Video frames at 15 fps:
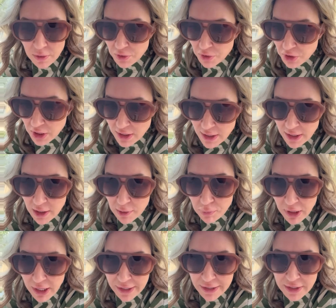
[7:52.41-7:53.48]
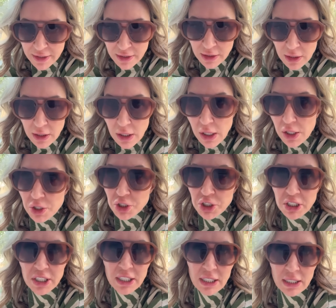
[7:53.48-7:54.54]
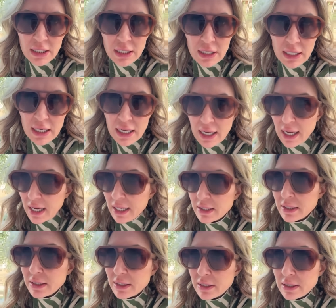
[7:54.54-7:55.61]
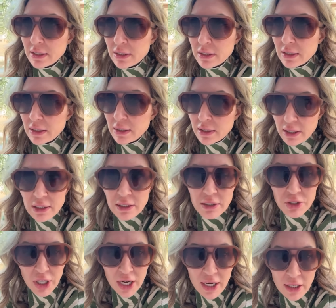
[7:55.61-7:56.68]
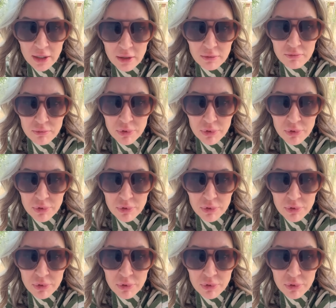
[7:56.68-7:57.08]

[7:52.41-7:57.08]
She's in a good place. She hates this jail.